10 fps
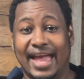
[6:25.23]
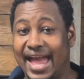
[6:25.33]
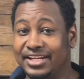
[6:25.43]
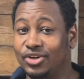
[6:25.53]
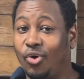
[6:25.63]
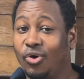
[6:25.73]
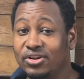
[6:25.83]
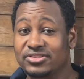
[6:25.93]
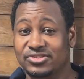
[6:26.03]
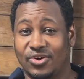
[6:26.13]
and it
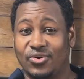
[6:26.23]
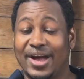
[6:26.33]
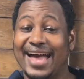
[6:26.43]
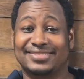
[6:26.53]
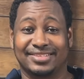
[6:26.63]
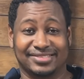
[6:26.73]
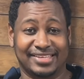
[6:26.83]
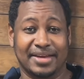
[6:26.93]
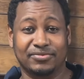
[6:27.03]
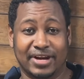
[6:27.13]
also has the
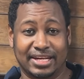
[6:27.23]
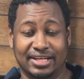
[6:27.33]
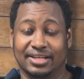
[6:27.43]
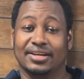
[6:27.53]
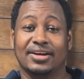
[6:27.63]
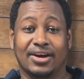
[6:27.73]
same rating